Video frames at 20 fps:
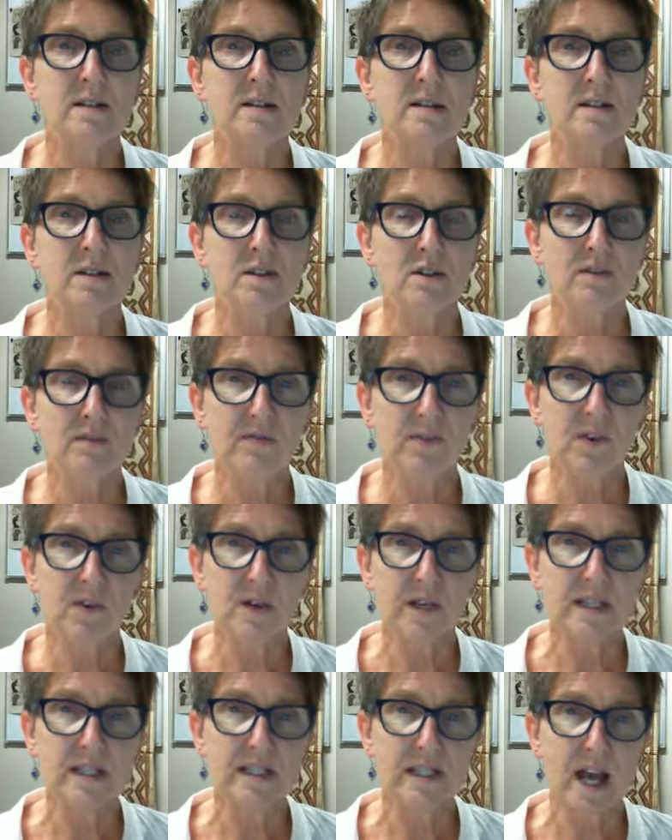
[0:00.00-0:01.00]
So, for
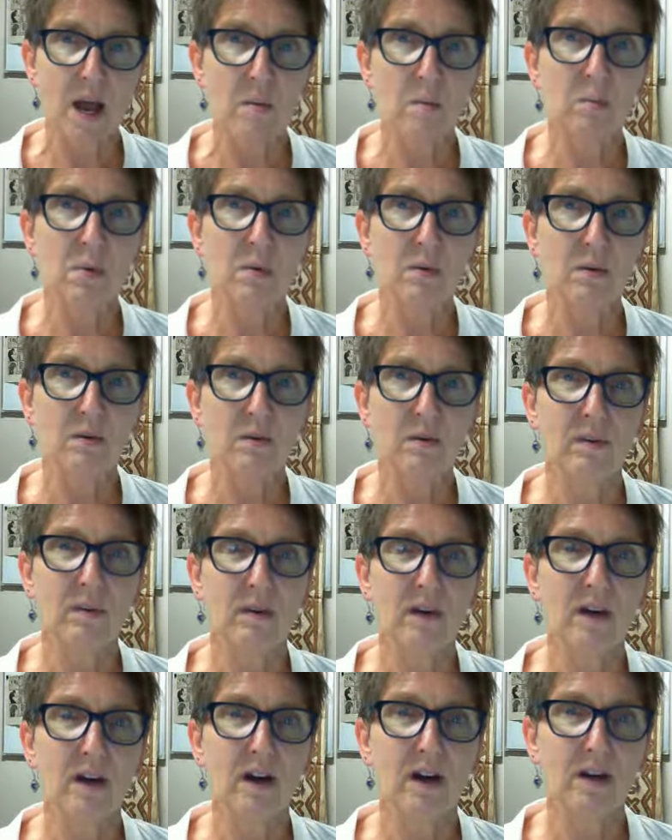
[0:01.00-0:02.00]
example,
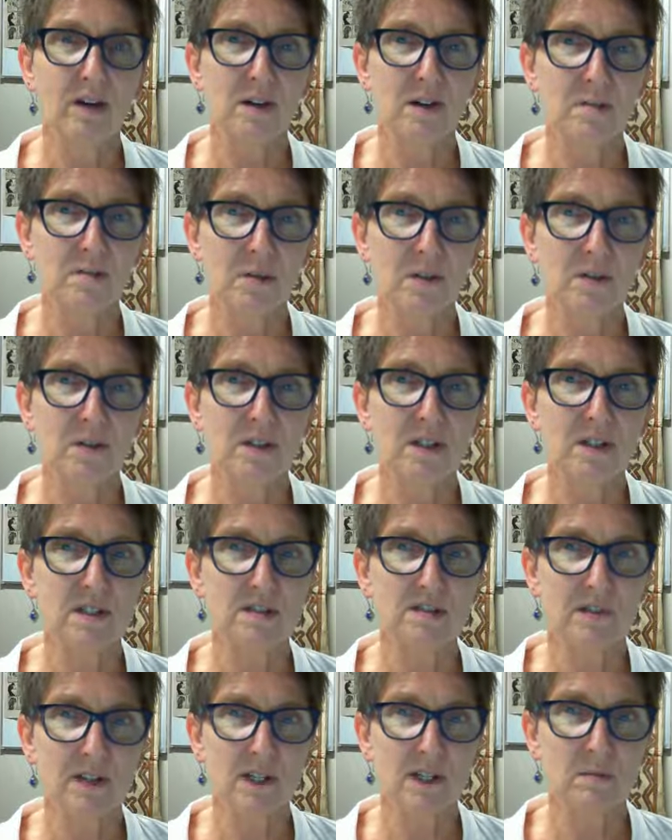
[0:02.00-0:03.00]
a community
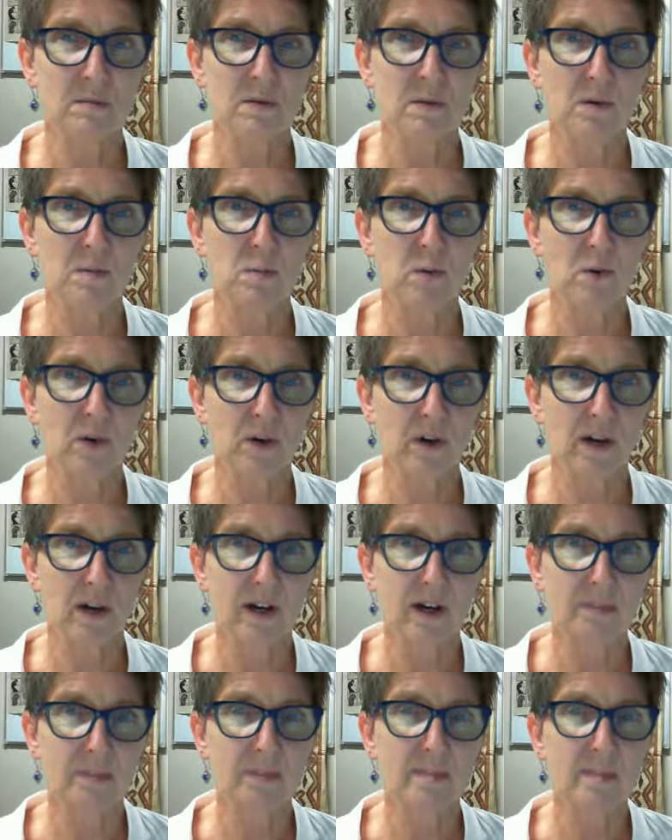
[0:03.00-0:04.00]
development
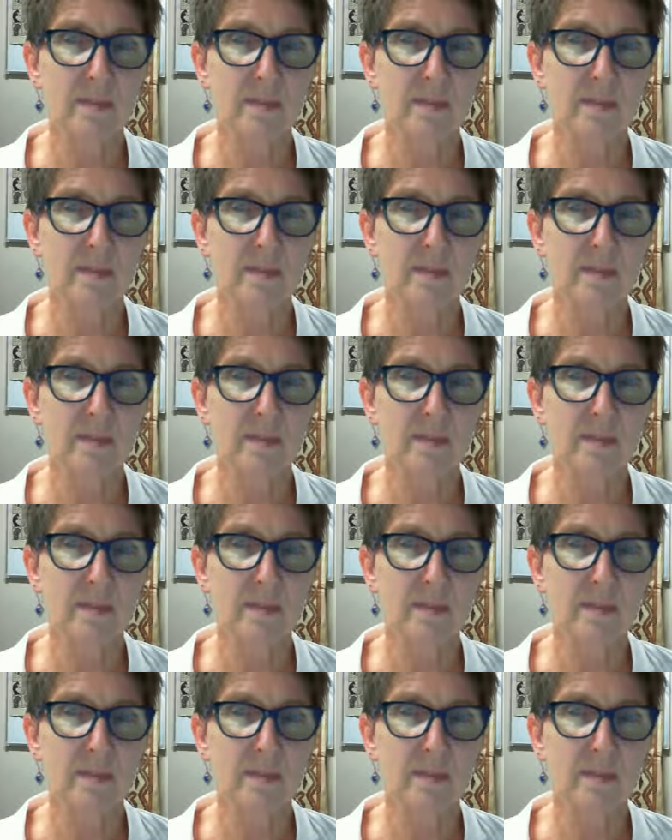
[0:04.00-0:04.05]
worker